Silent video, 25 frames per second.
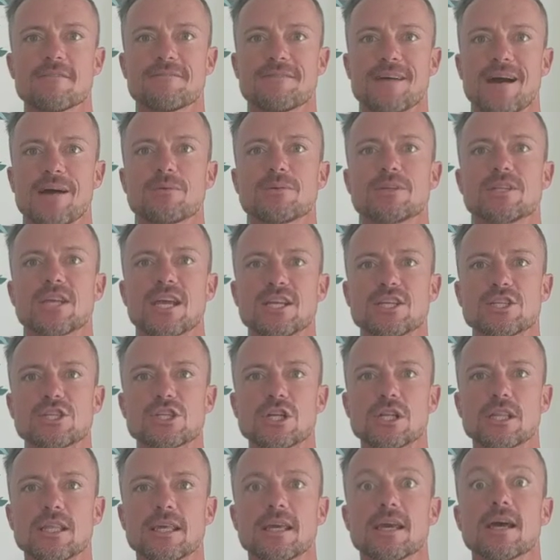
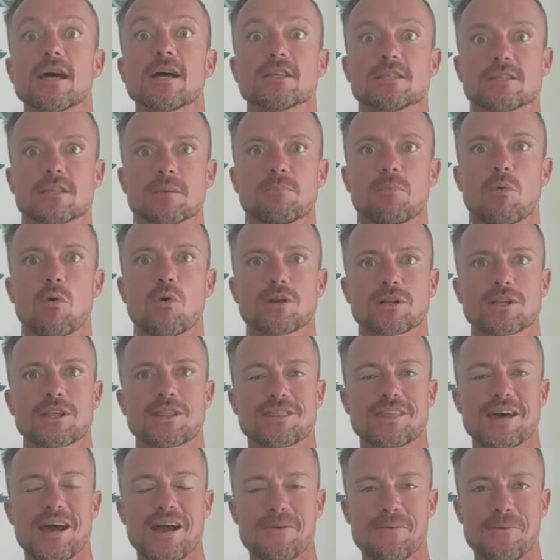foundationally support the
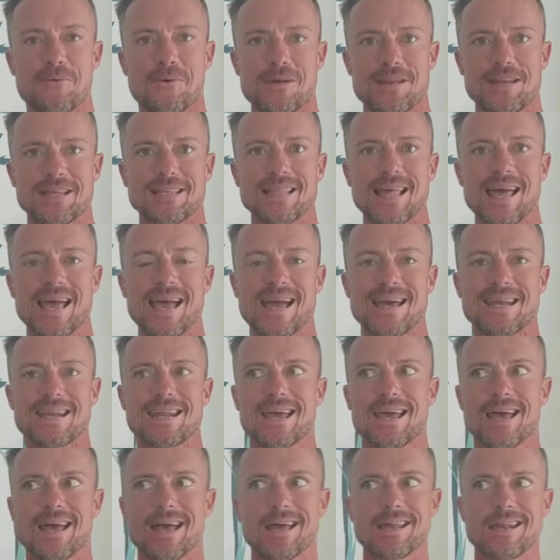thyroid gland,